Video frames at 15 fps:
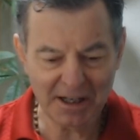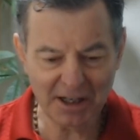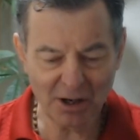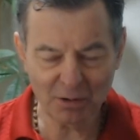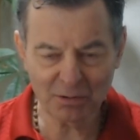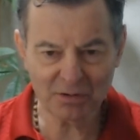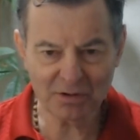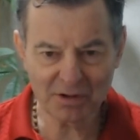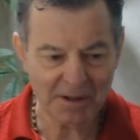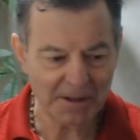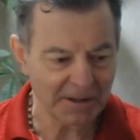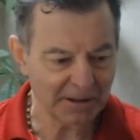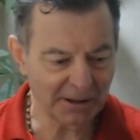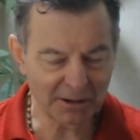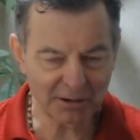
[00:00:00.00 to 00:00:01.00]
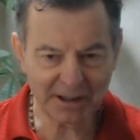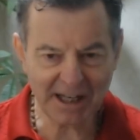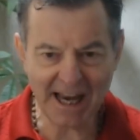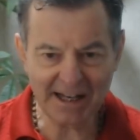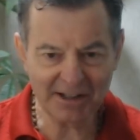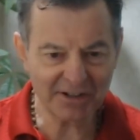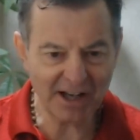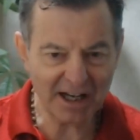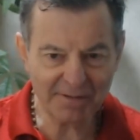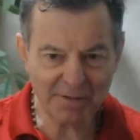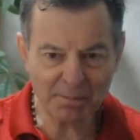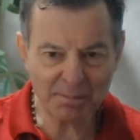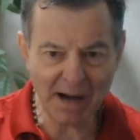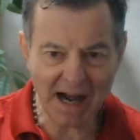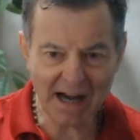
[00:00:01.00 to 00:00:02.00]
know, little cakes out of a
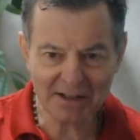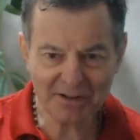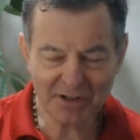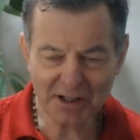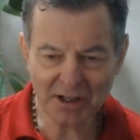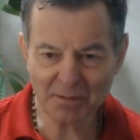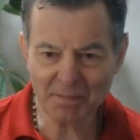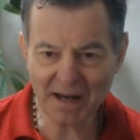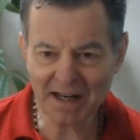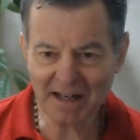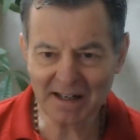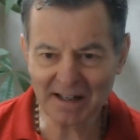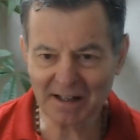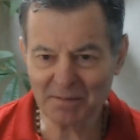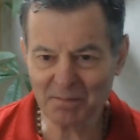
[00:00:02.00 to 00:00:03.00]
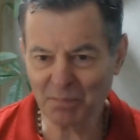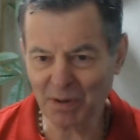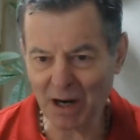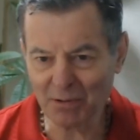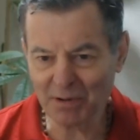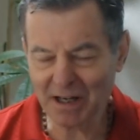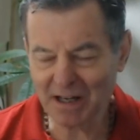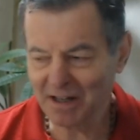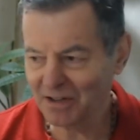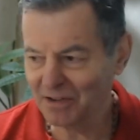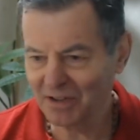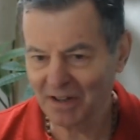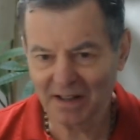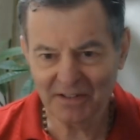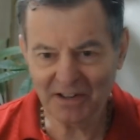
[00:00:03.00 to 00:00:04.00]
box that you make and brownies,
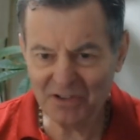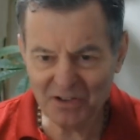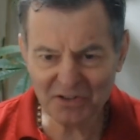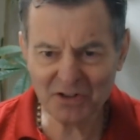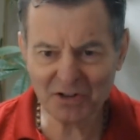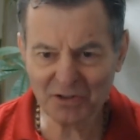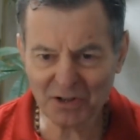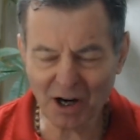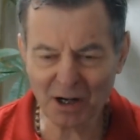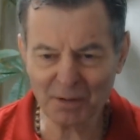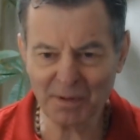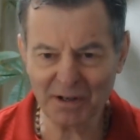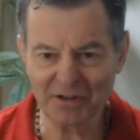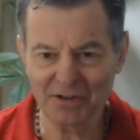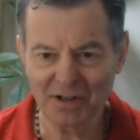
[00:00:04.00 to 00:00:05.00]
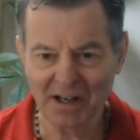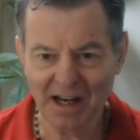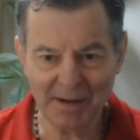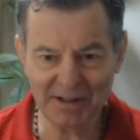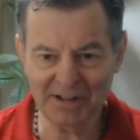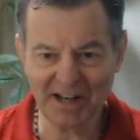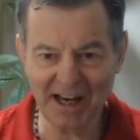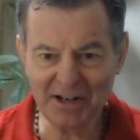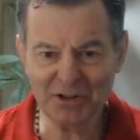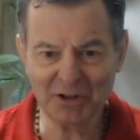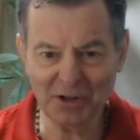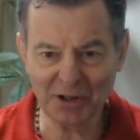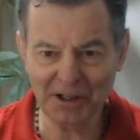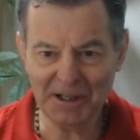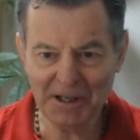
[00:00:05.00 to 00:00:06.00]
this is just garbage. I mean, tastes
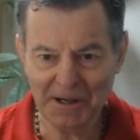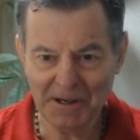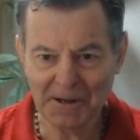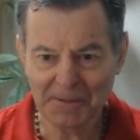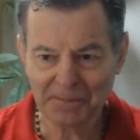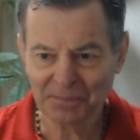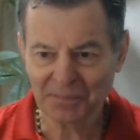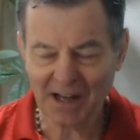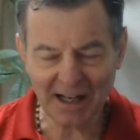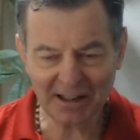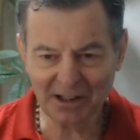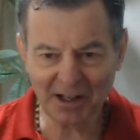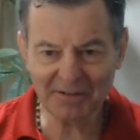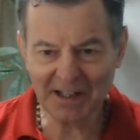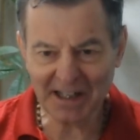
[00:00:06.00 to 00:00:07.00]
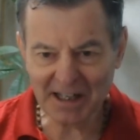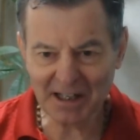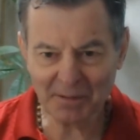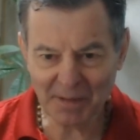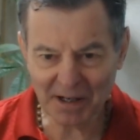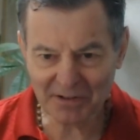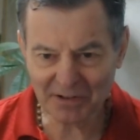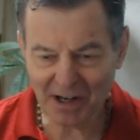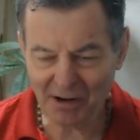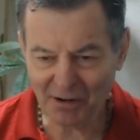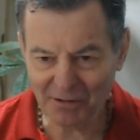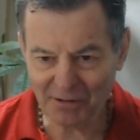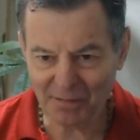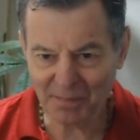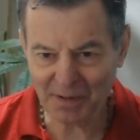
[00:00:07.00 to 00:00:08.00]
good. I love to eat it myself,
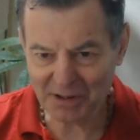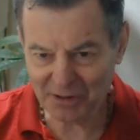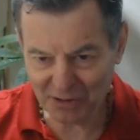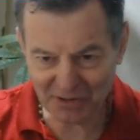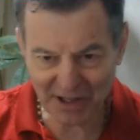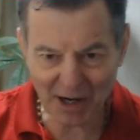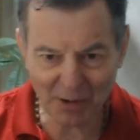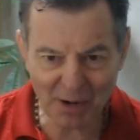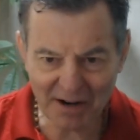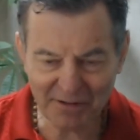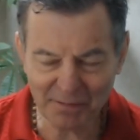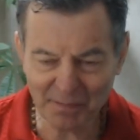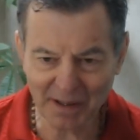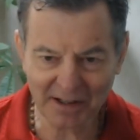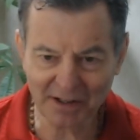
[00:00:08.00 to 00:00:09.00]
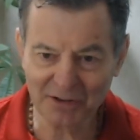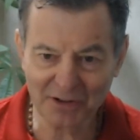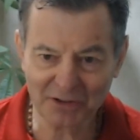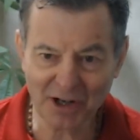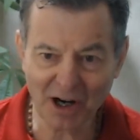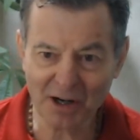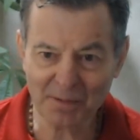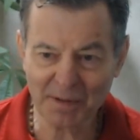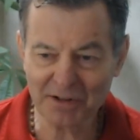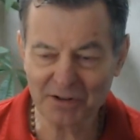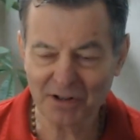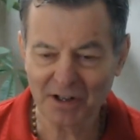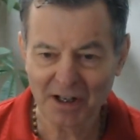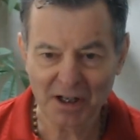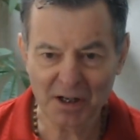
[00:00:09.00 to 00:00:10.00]
but you stay away from it because it's garbage
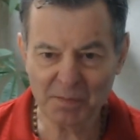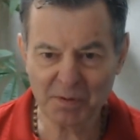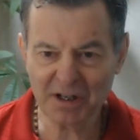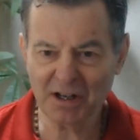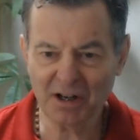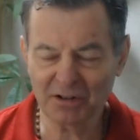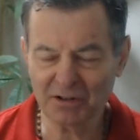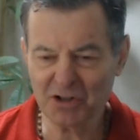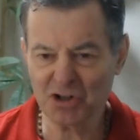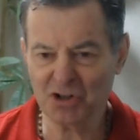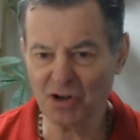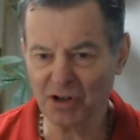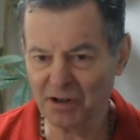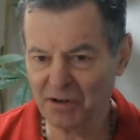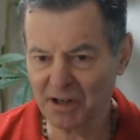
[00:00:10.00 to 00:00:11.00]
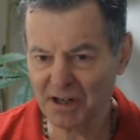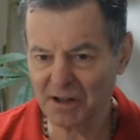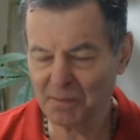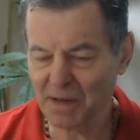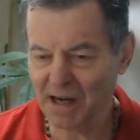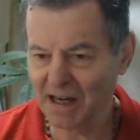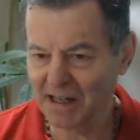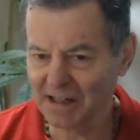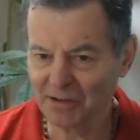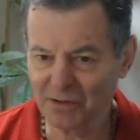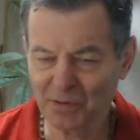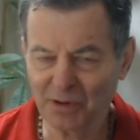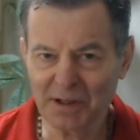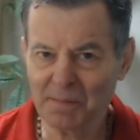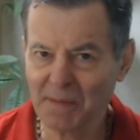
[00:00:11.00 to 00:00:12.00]
you're putting all this sugar into the body. It's
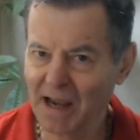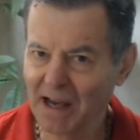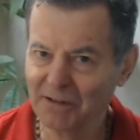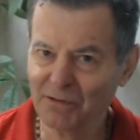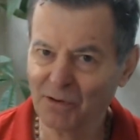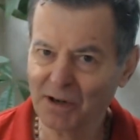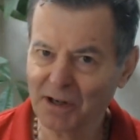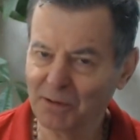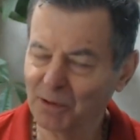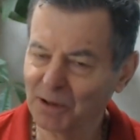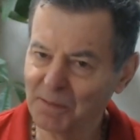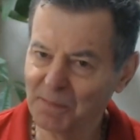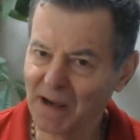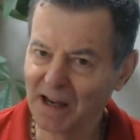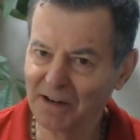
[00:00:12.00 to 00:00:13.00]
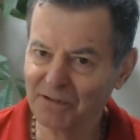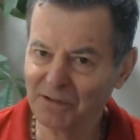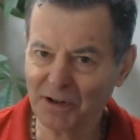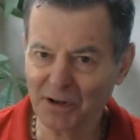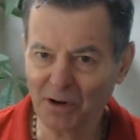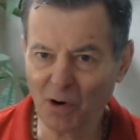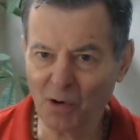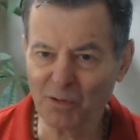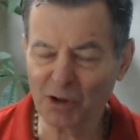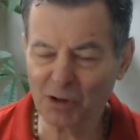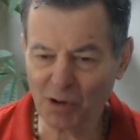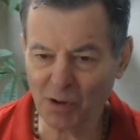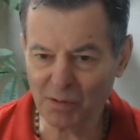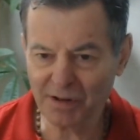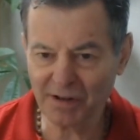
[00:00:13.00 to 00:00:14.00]
really bad for you, really bad for your
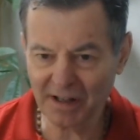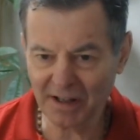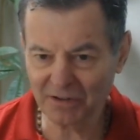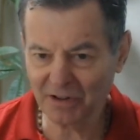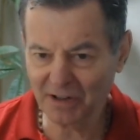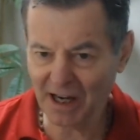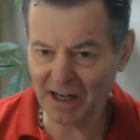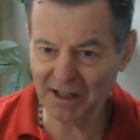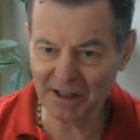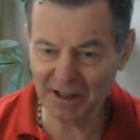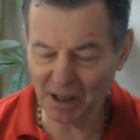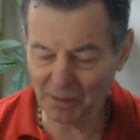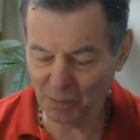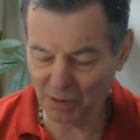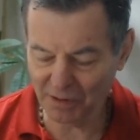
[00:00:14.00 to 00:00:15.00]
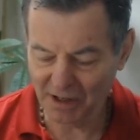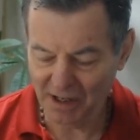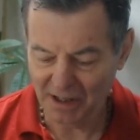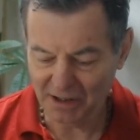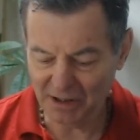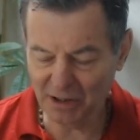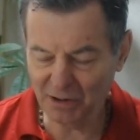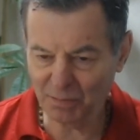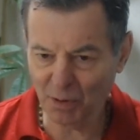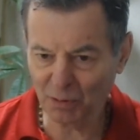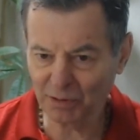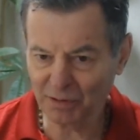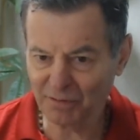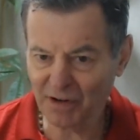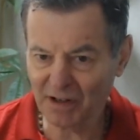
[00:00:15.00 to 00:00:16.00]
overgrowth. This is how you end up with yeast, mold,
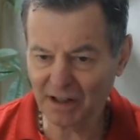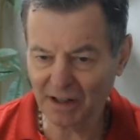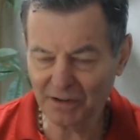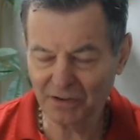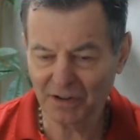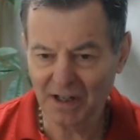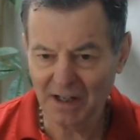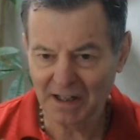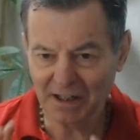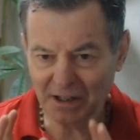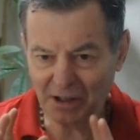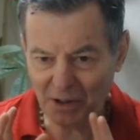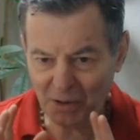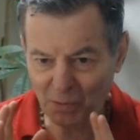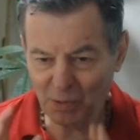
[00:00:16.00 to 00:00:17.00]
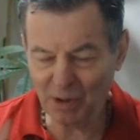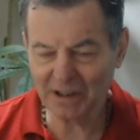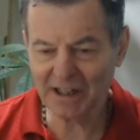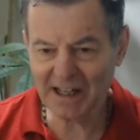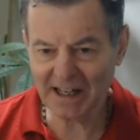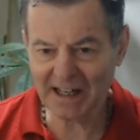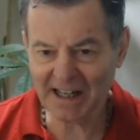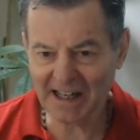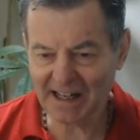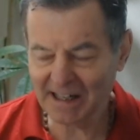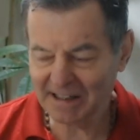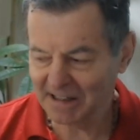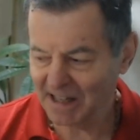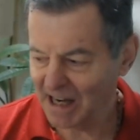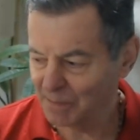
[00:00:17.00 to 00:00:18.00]
and fungus. You know, you really got to get
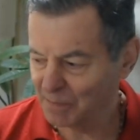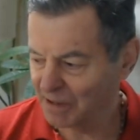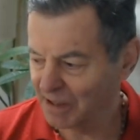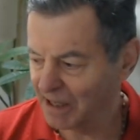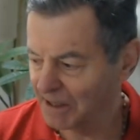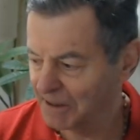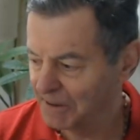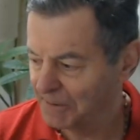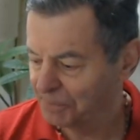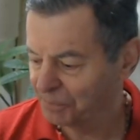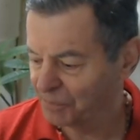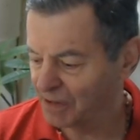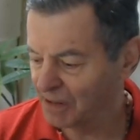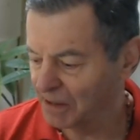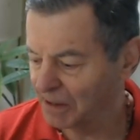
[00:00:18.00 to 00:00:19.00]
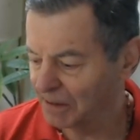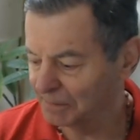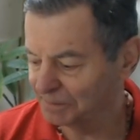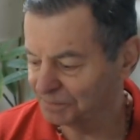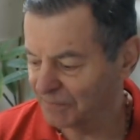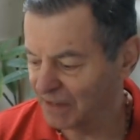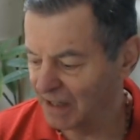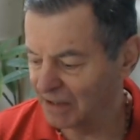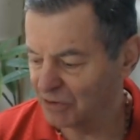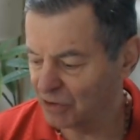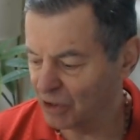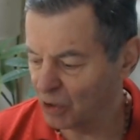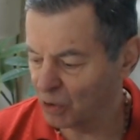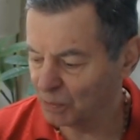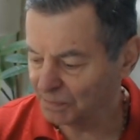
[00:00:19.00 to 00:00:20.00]
on top of that. Um, and
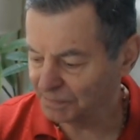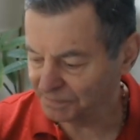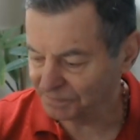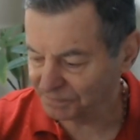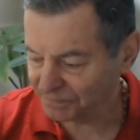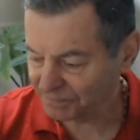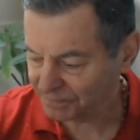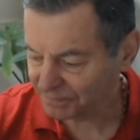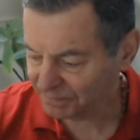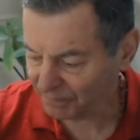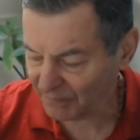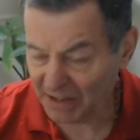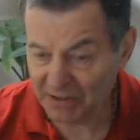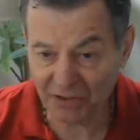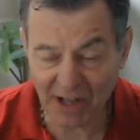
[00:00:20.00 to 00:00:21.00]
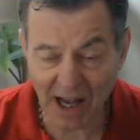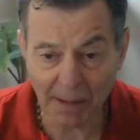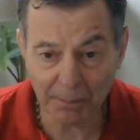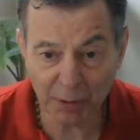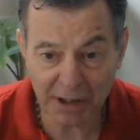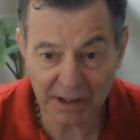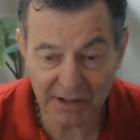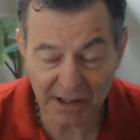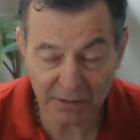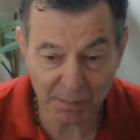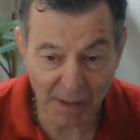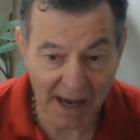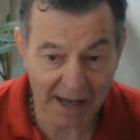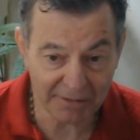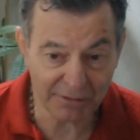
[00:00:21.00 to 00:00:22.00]
so and stop putting these
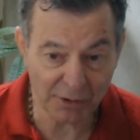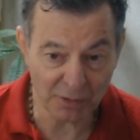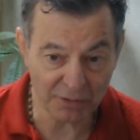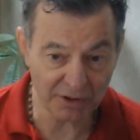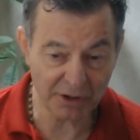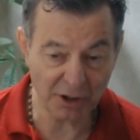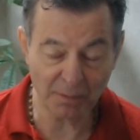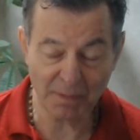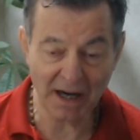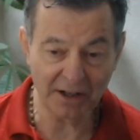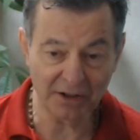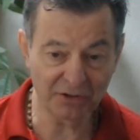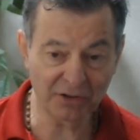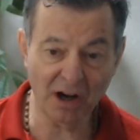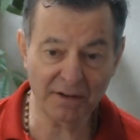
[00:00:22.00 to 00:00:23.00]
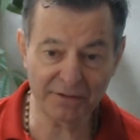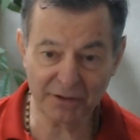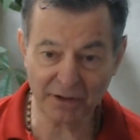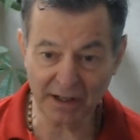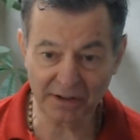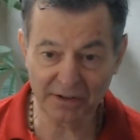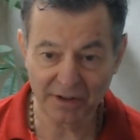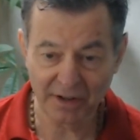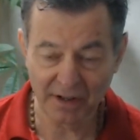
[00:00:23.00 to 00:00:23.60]
bad foods into your body. Soft drinks,